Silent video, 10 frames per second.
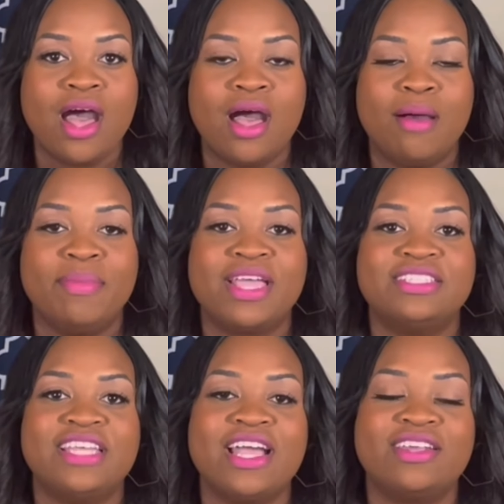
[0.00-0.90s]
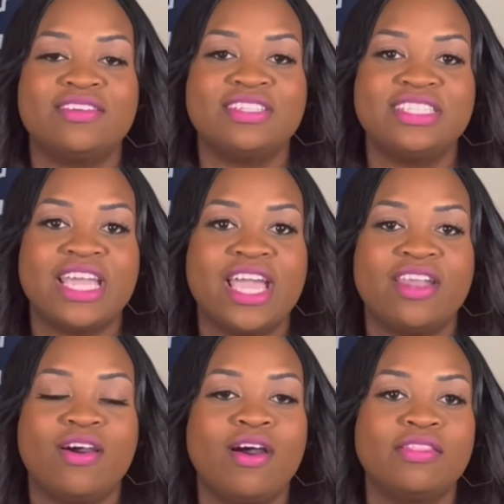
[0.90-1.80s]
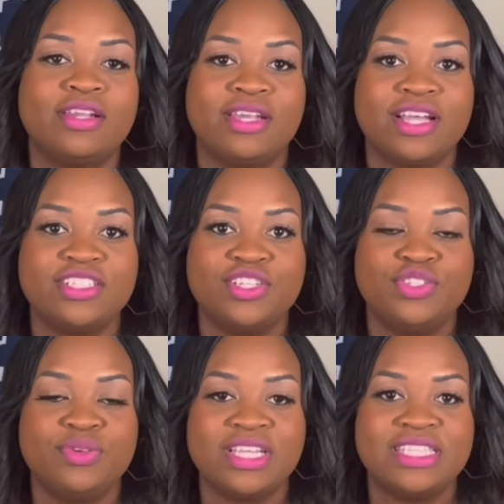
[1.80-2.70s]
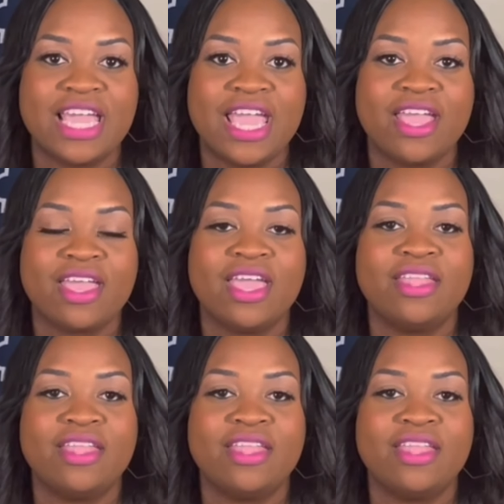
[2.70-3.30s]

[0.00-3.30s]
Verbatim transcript: um, because they understand all the deductions you can take